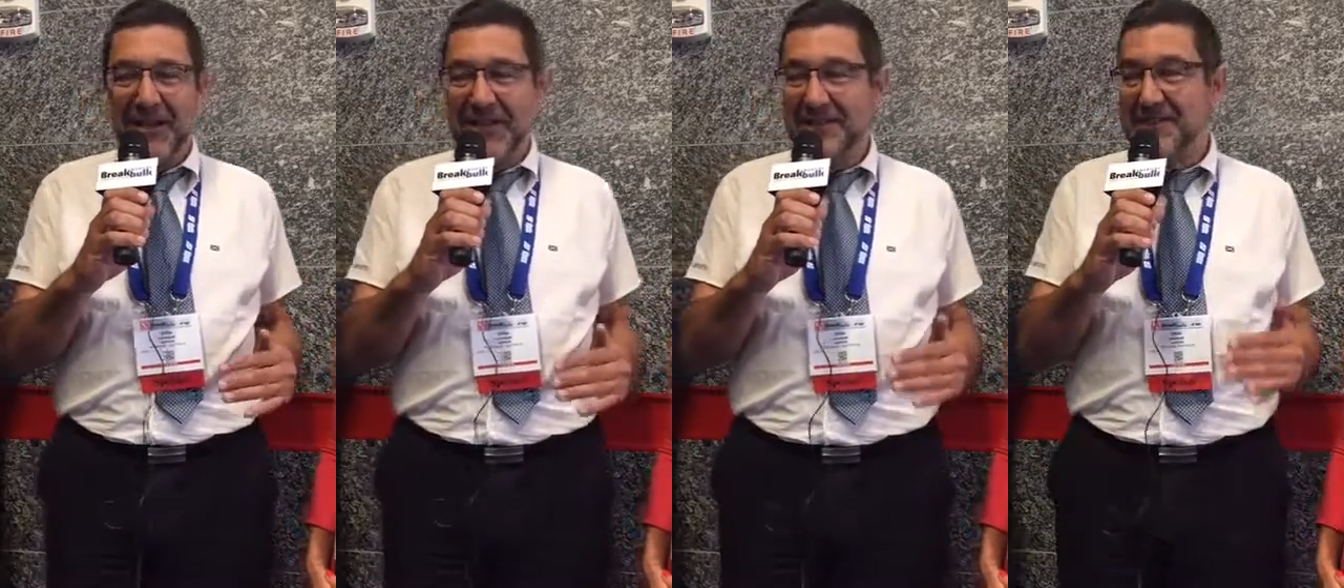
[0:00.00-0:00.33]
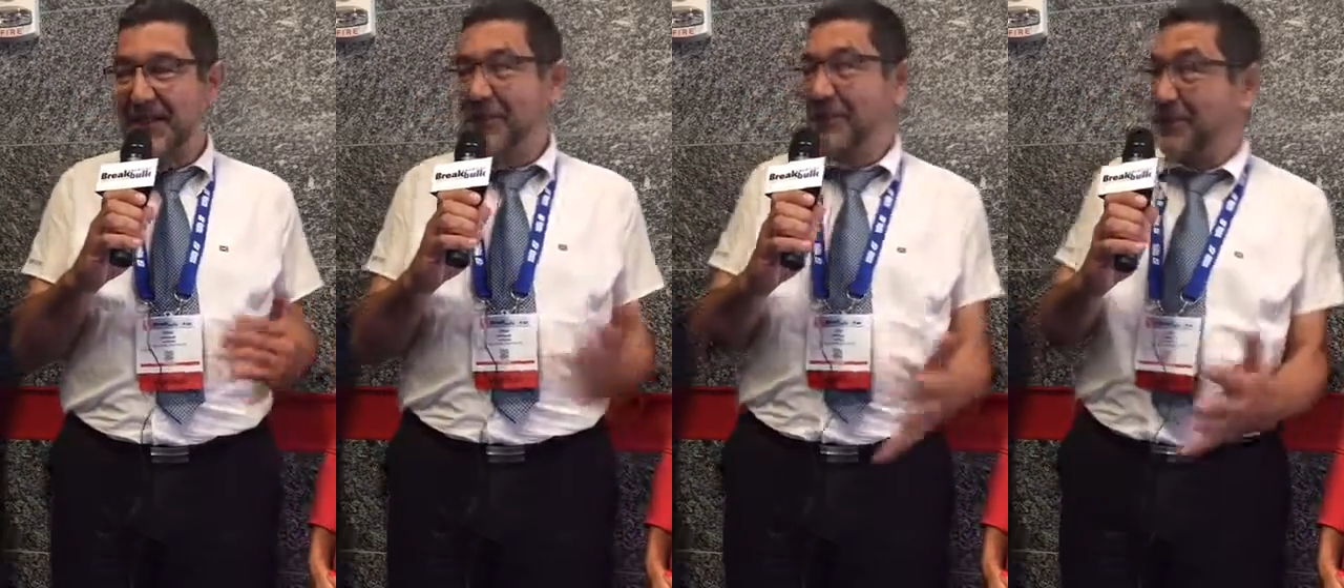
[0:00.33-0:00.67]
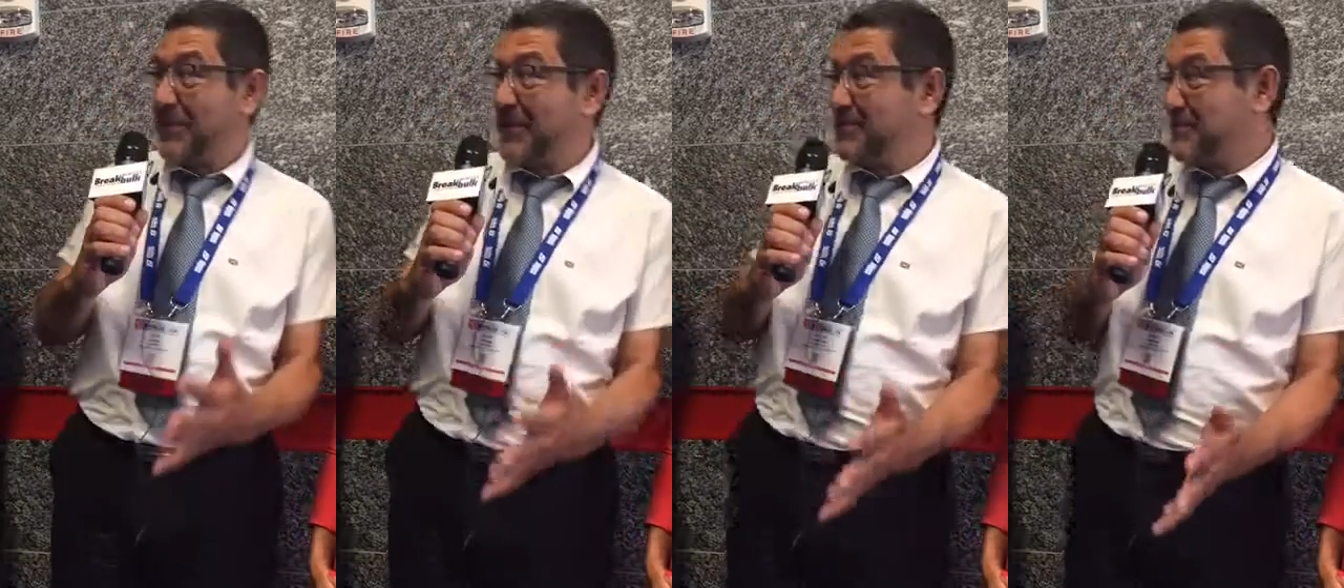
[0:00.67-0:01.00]
In
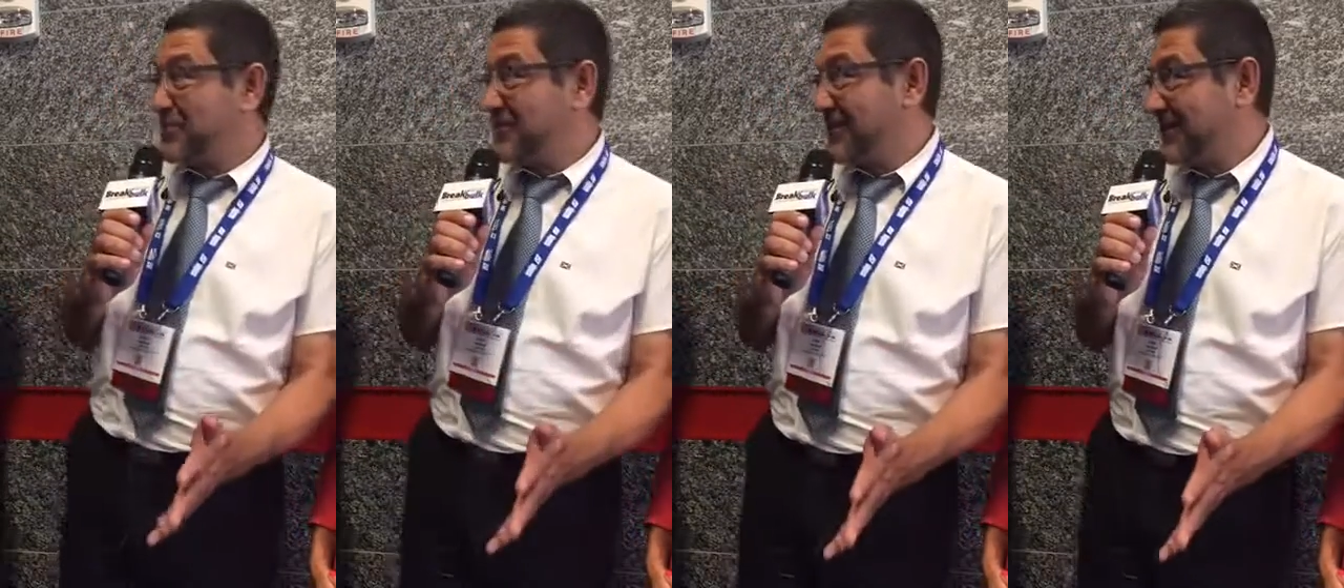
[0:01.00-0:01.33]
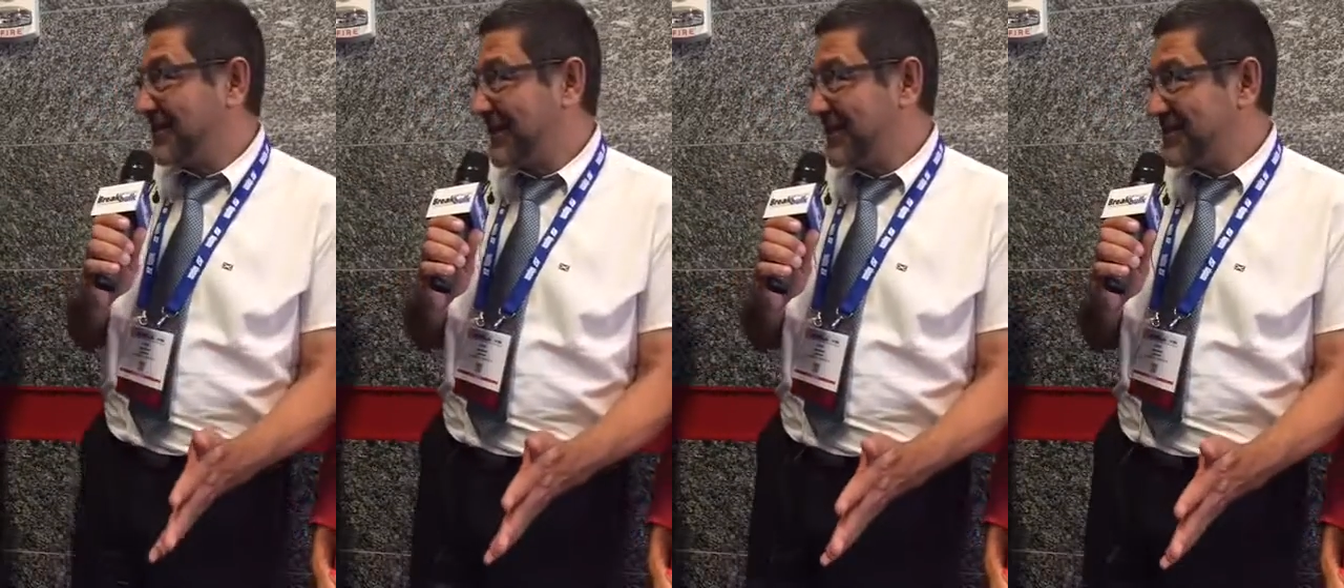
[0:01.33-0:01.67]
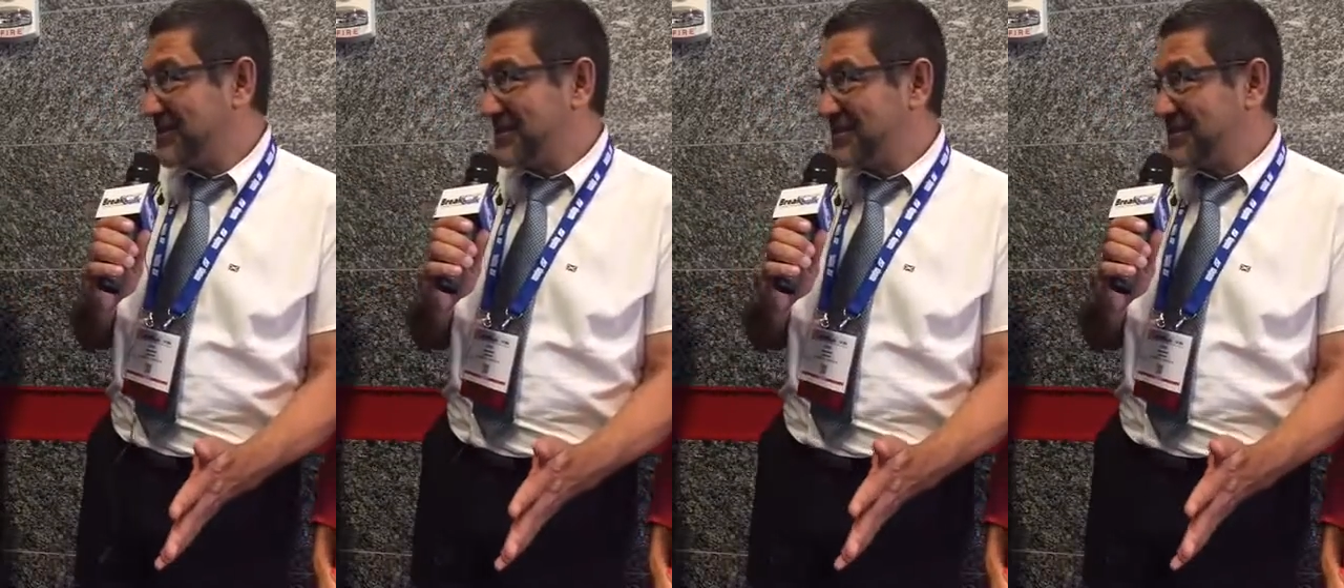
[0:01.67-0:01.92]
self-propelled modular trailers,